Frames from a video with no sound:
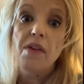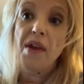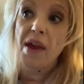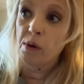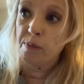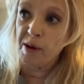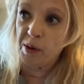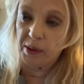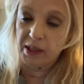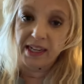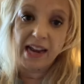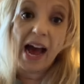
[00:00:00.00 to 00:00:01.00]
it would be
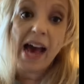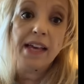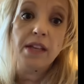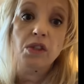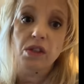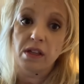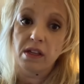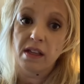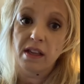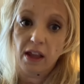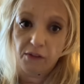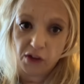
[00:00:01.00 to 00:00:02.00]
really nice
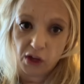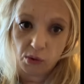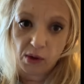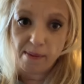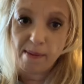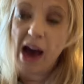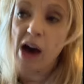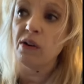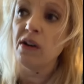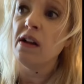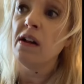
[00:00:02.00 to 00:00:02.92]
if you came out